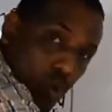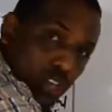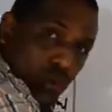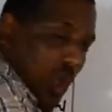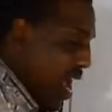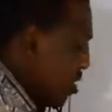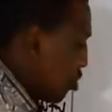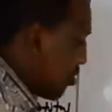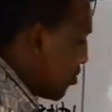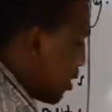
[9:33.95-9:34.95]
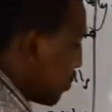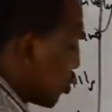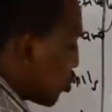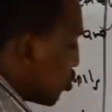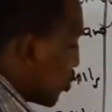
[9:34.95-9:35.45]
You add all of them.
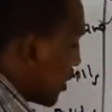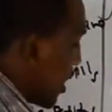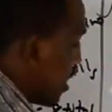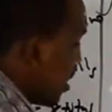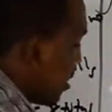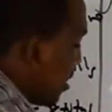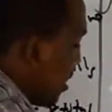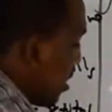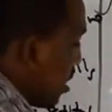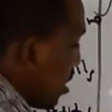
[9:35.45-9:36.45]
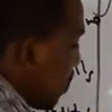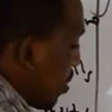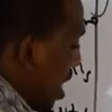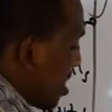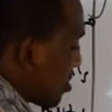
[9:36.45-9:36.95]
So you say 3
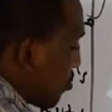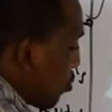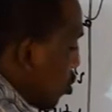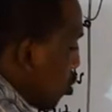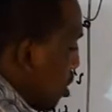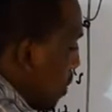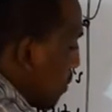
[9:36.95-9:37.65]
plus 4